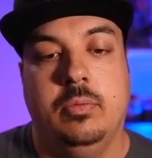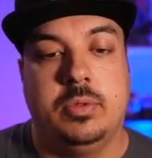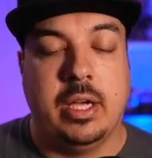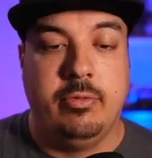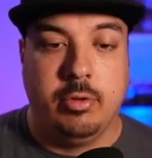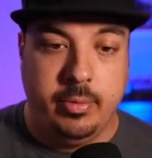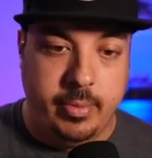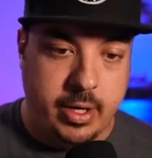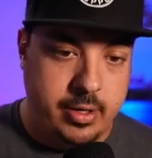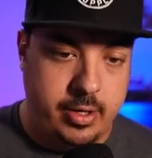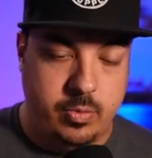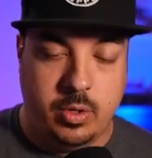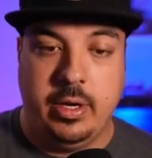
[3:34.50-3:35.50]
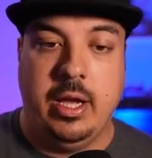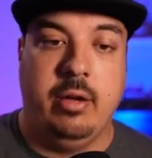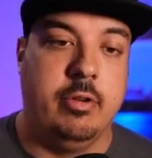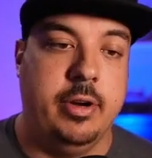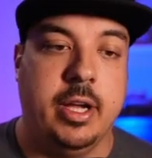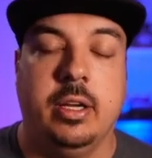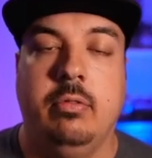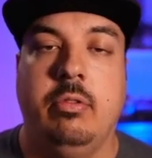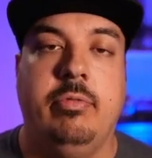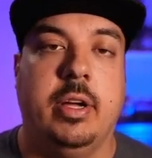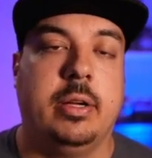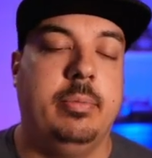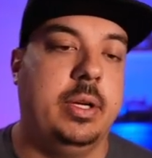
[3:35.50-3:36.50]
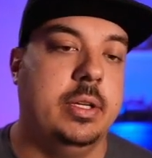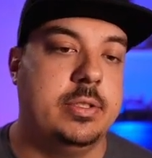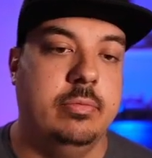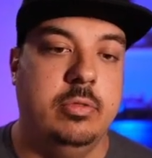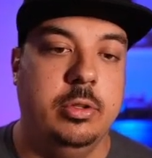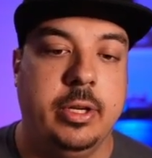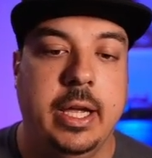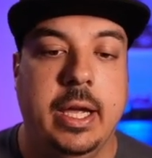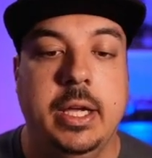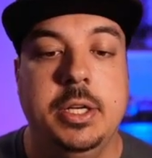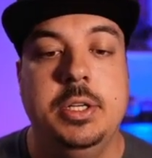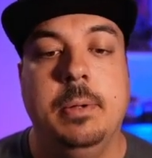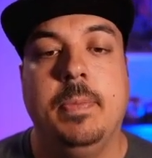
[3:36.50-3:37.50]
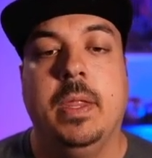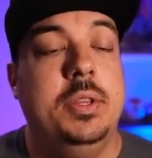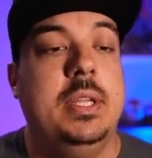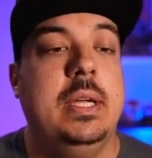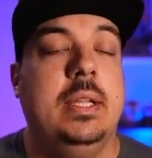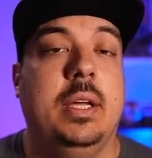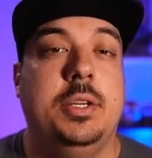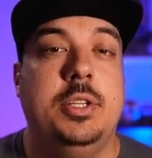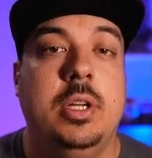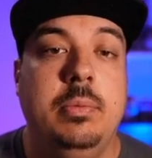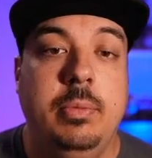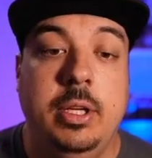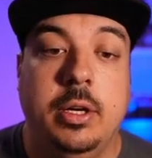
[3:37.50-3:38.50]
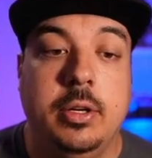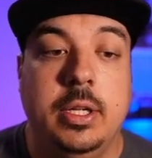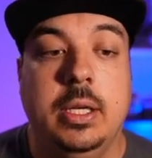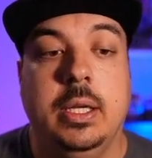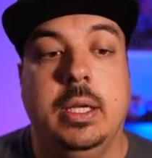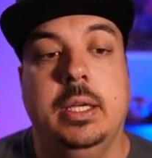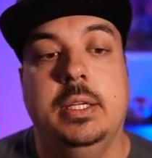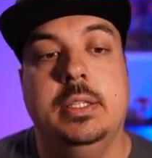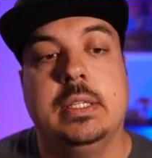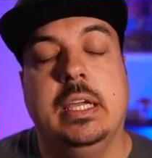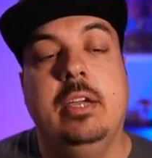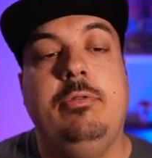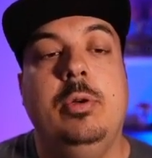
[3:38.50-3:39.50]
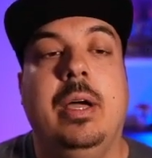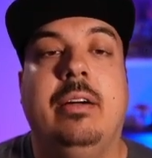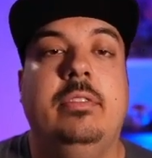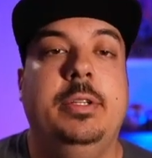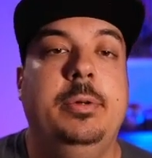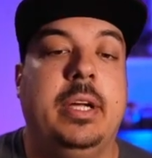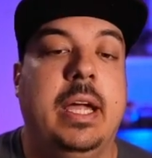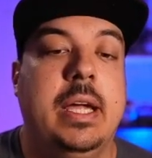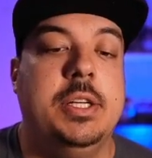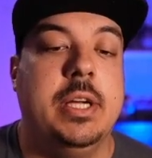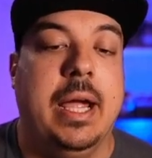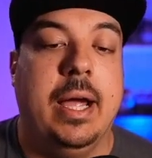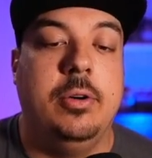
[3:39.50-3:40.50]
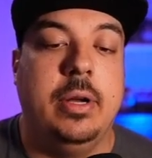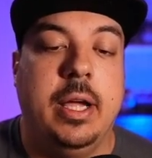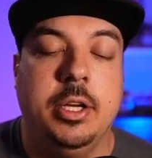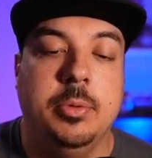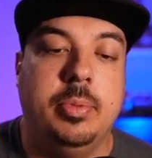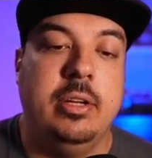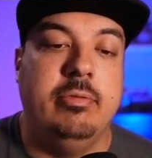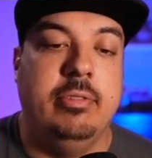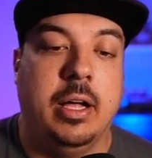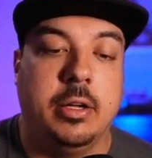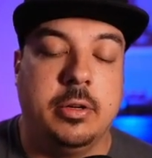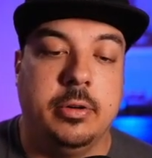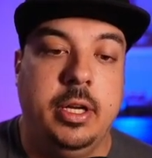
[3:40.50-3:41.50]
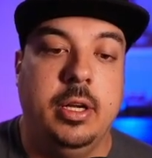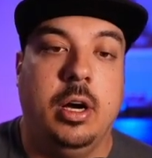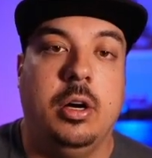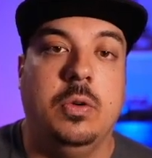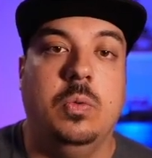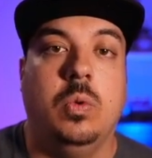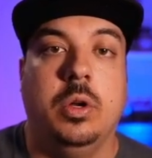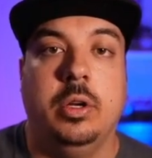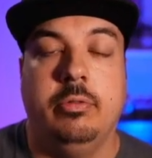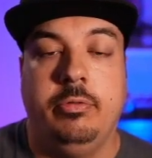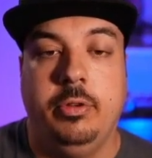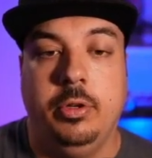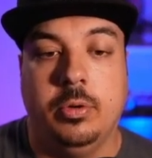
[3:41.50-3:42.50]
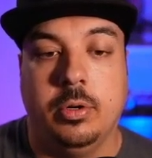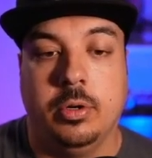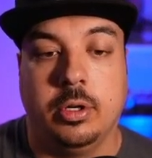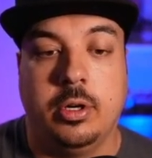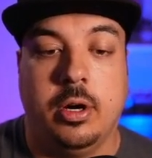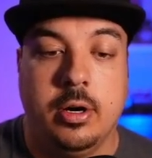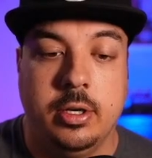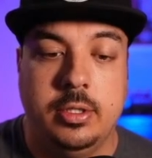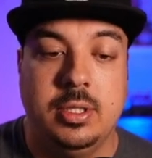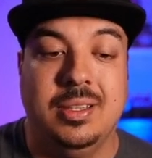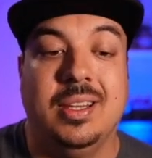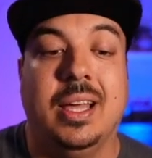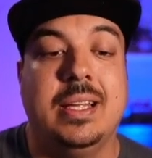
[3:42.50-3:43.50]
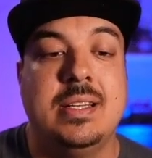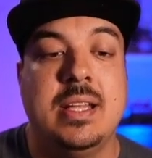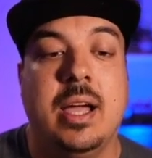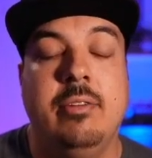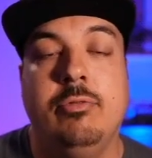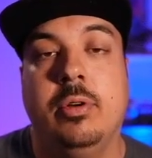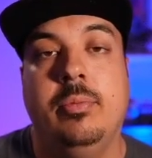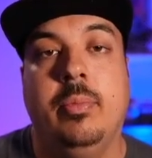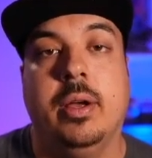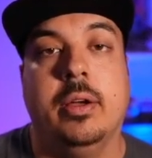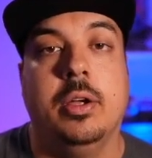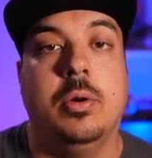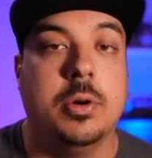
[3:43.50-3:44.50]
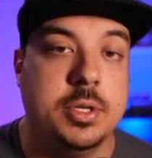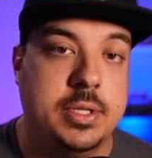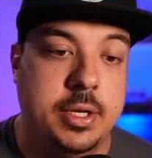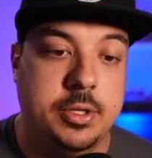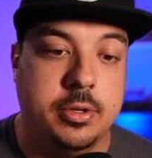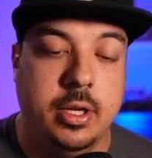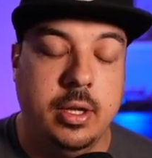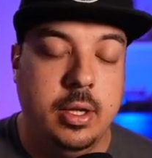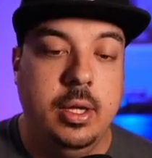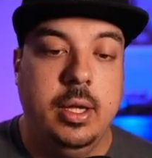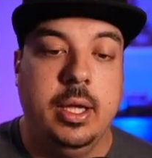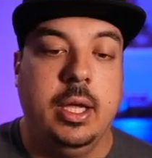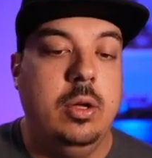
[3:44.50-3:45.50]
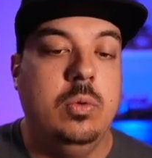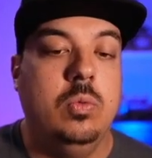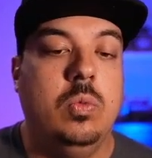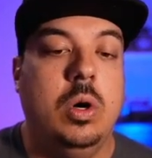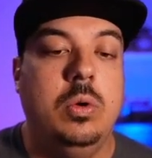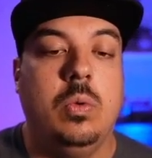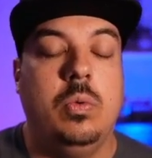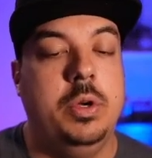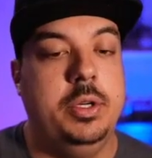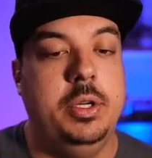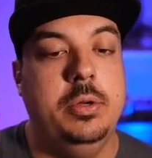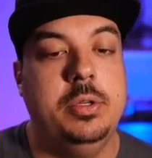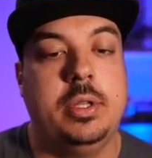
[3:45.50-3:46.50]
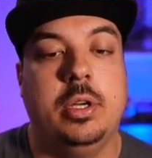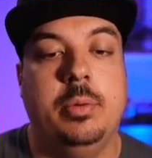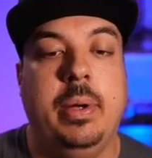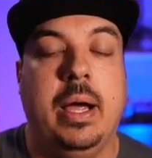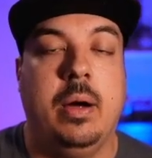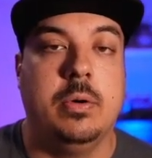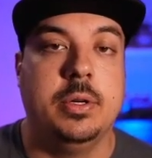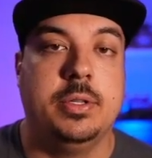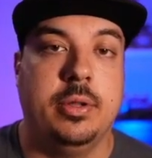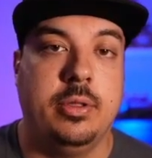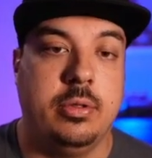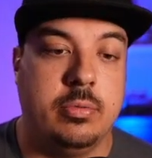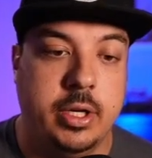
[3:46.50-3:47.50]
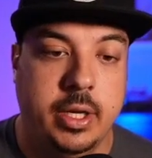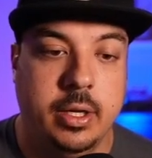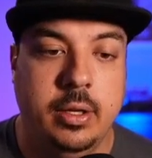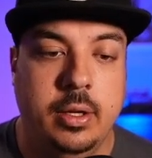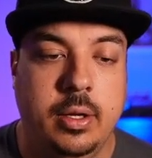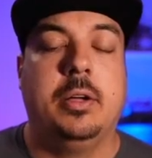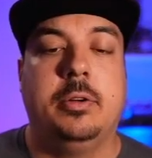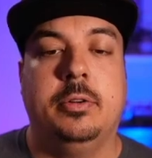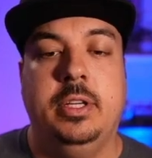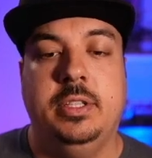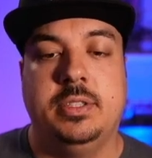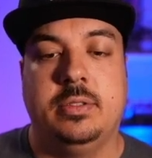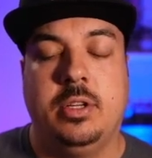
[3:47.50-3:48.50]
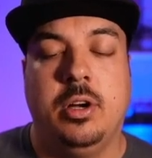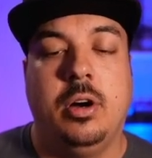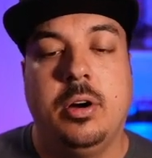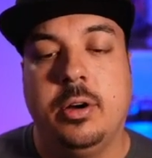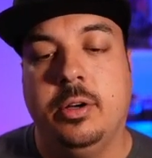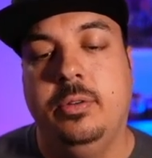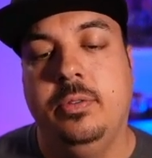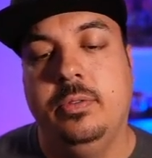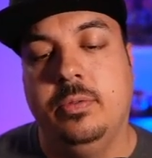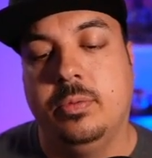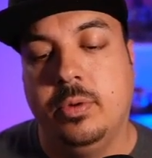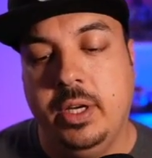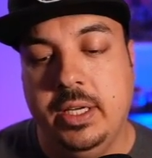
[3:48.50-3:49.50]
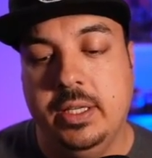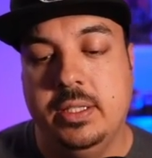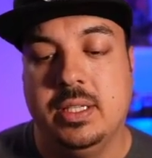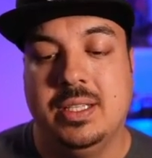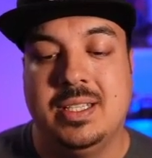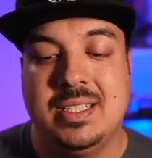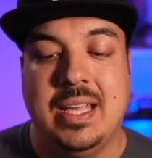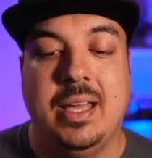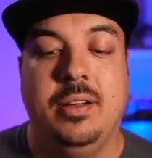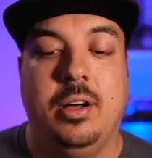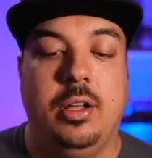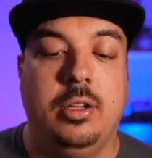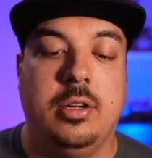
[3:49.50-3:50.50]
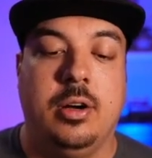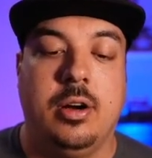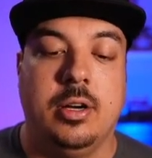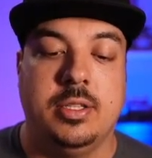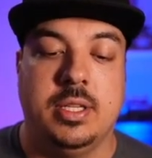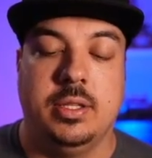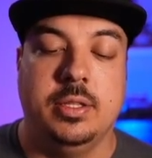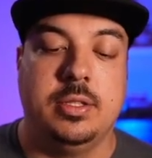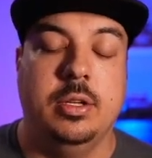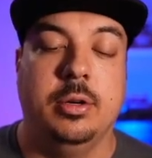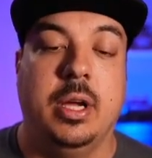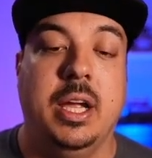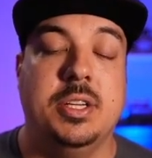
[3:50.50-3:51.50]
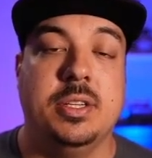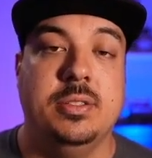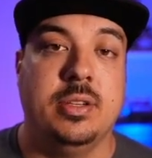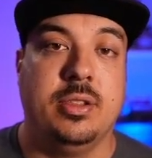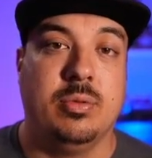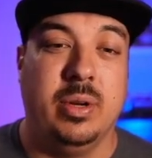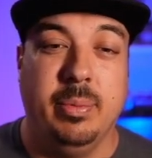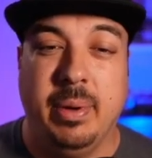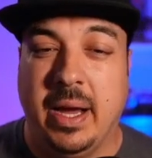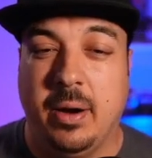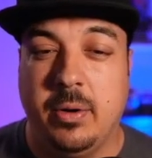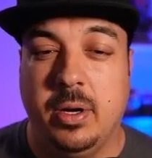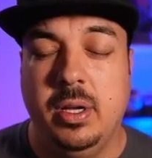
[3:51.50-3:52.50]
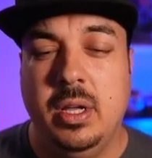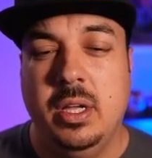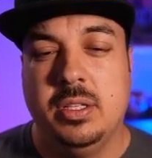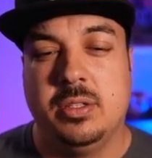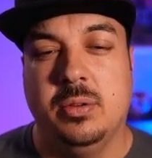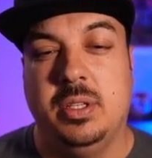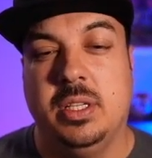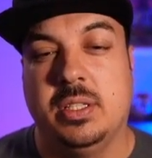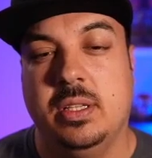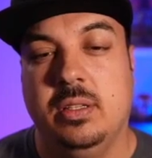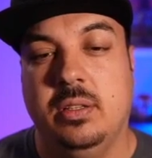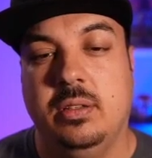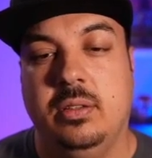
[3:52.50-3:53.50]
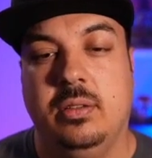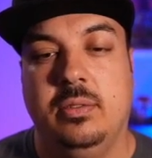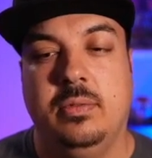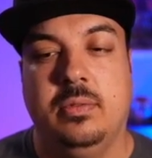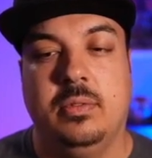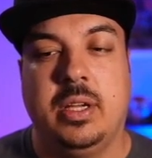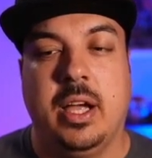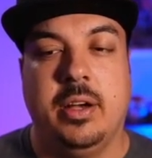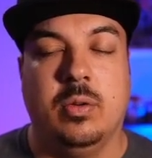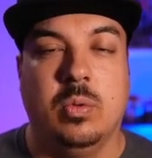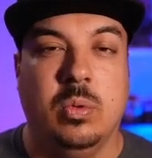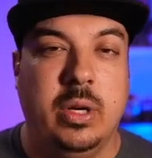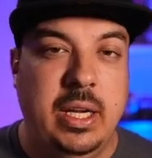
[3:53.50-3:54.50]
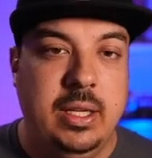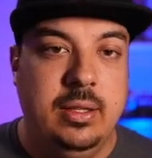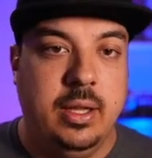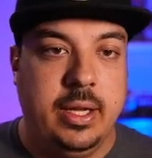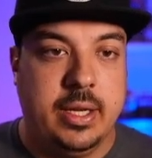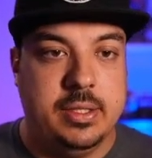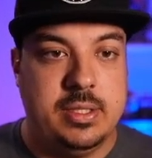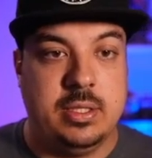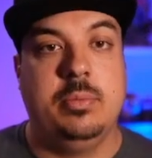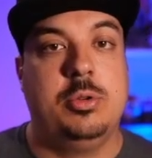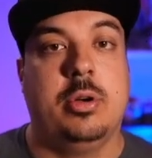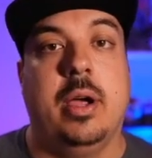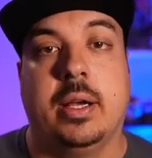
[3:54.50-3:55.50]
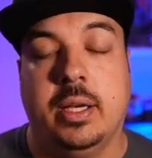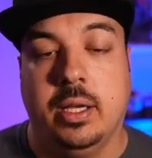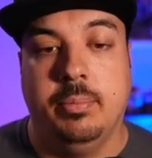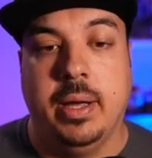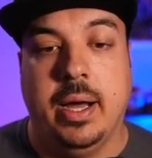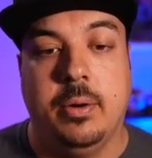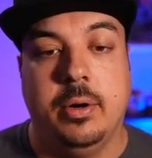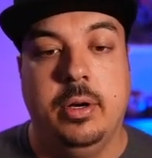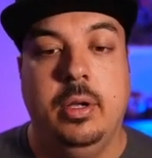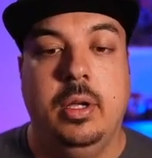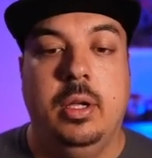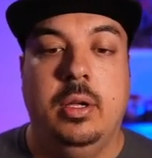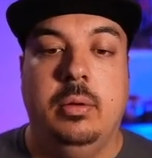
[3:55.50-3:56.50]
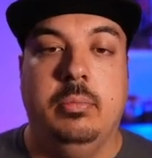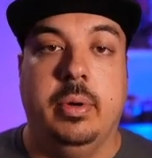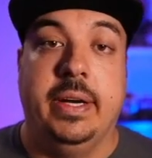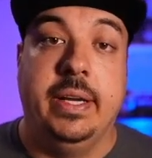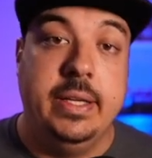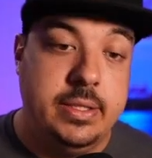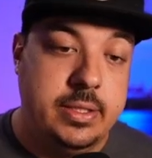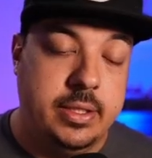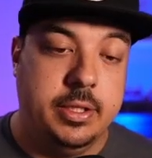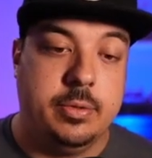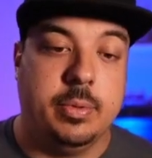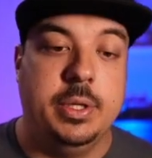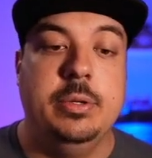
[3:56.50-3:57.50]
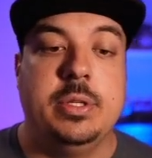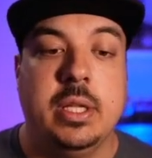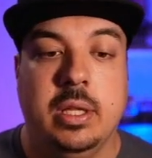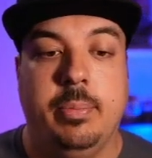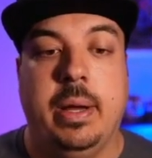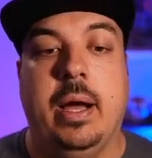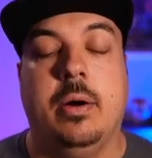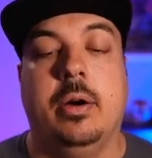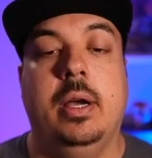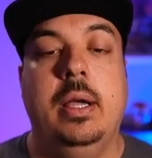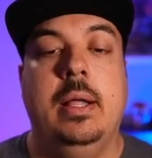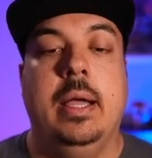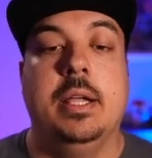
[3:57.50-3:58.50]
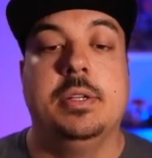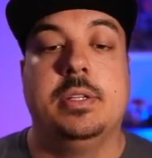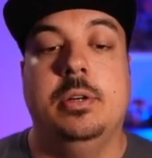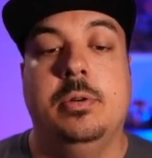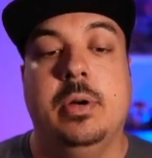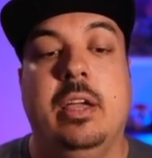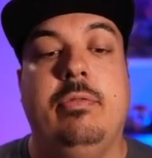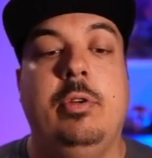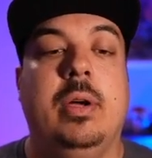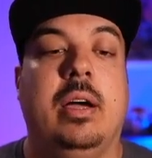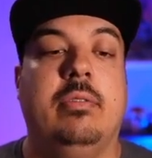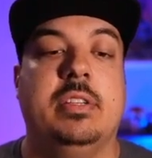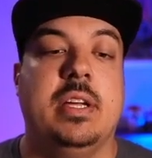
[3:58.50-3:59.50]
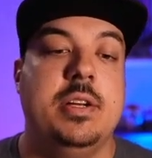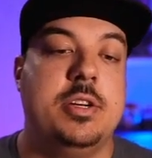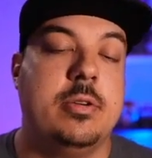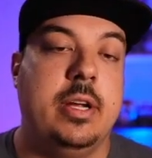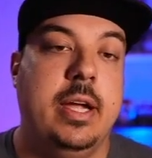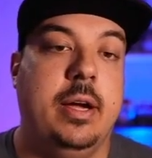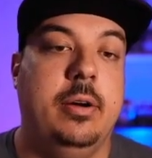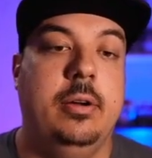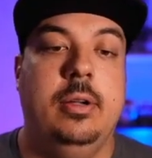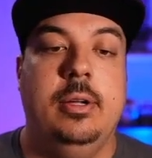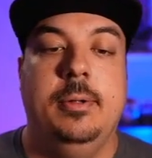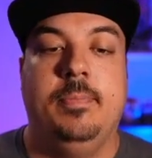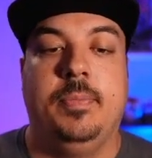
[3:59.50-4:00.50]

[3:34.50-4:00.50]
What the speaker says: Typhoid Mary won't have her negative effect because of Luke Cage. One thing that should be noted is if you have Luke Cage out and you play Valkyrie on one of your cards, like Typhoid Mary or Sentry, it won't reduce their power to 3. Valkyrie's card reads set all cards at this location to 3 power, so it doesn't kind of read like it's subtracting power, but it is. It's reducing the power. And so if you have a Sentry out,